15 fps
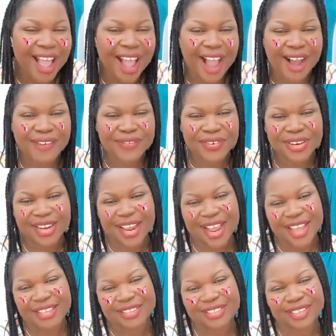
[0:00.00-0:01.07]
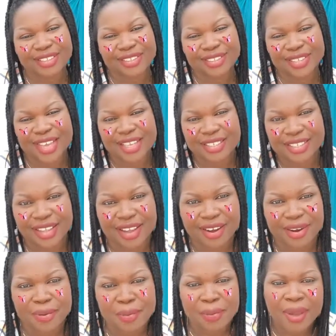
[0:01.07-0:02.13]
have fun, guys. Talk to you guys
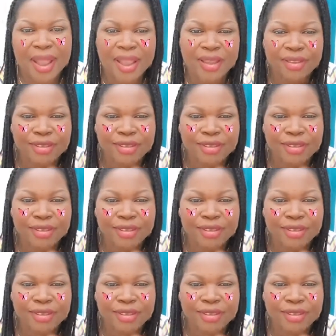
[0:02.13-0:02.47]
later. Bye.